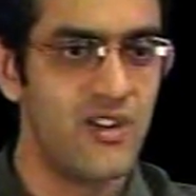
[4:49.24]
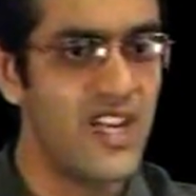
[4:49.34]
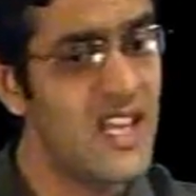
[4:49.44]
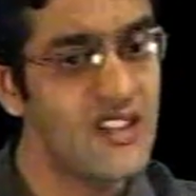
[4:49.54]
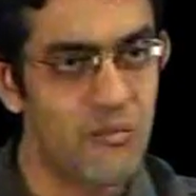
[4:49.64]

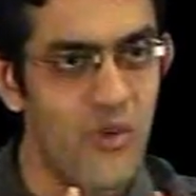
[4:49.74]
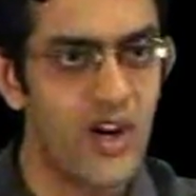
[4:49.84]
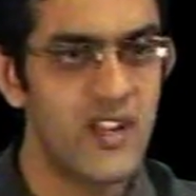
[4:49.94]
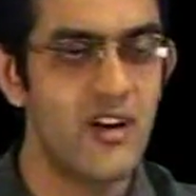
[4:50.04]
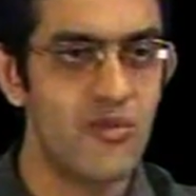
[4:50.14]
again the
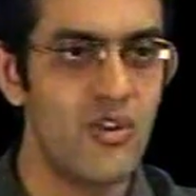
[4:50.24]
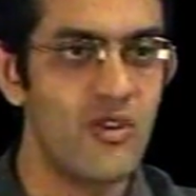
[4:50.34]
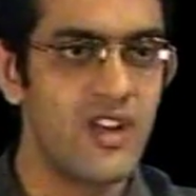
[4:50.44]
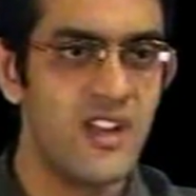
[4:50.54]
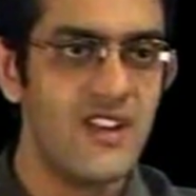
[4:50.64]
modern
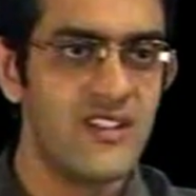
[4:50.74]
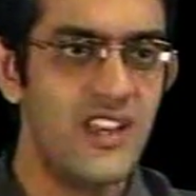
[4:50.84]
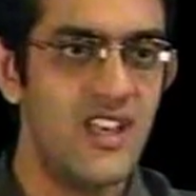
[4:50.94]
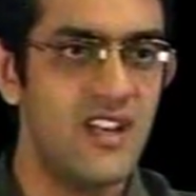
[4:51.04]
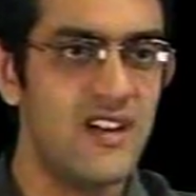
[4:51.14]
outlook,
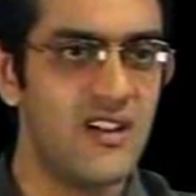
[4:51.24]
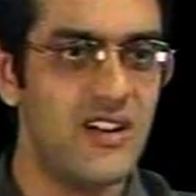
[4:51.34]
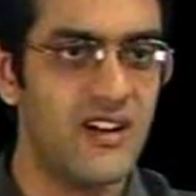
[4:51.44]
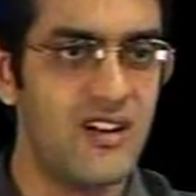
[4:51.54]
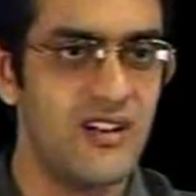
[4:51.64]

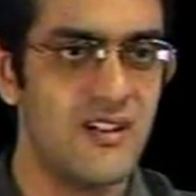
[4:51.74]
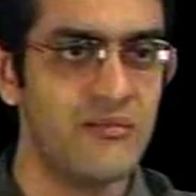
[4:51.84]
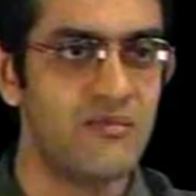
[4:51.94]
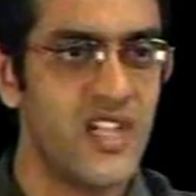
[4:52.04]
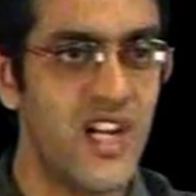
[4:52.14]

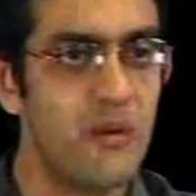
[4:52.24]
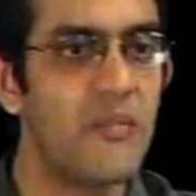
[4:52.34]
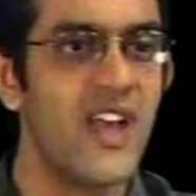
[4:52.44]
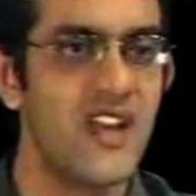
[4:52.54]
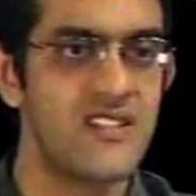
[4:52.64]
an
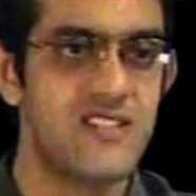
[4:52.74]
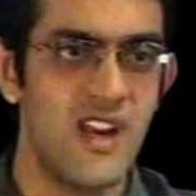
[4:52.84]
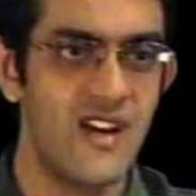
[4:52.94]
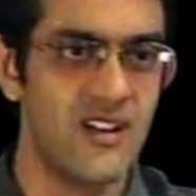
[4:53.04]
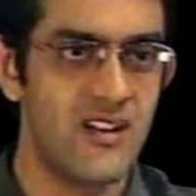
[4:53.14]
unbiased
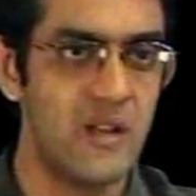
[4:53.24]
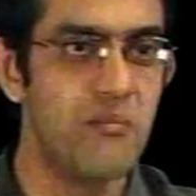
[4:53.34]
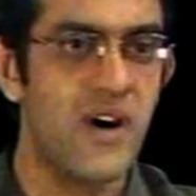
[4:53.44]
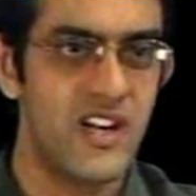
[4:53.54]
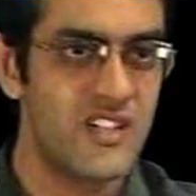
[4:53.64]
and an
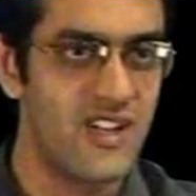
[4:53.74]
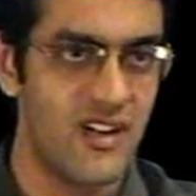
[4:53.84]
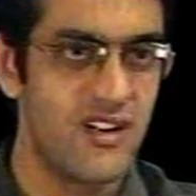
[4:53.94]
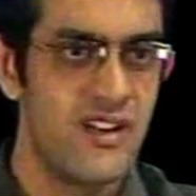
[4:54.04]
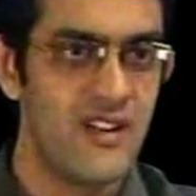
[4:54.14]

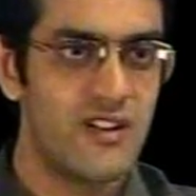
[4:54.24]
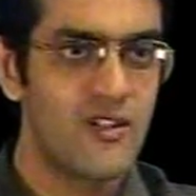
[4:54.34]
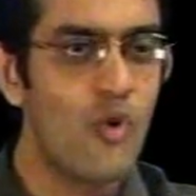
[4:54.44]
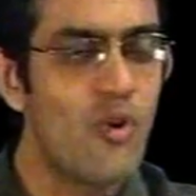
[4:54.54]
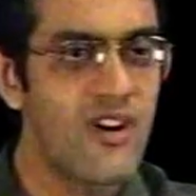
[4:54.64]
impartial,
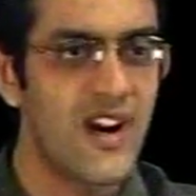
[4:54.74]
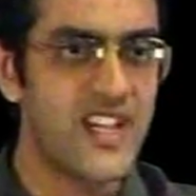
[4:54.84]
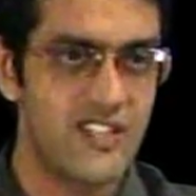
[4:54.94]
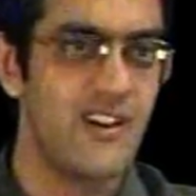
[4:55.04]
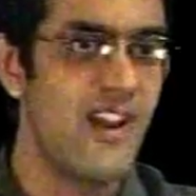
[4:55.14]
cold
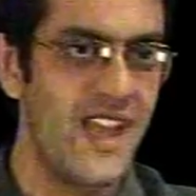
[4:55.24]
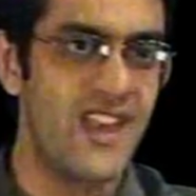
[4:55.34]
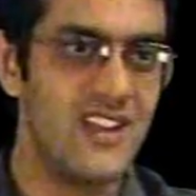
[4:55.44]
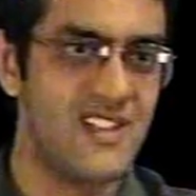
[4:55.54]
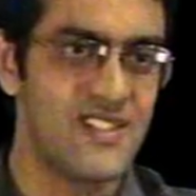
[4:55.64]
rational
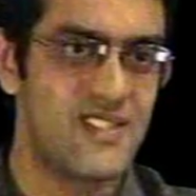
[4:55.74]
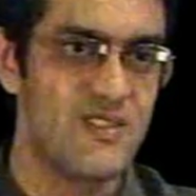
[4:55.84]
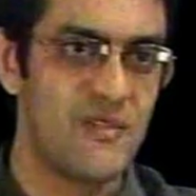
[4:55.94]
eye is.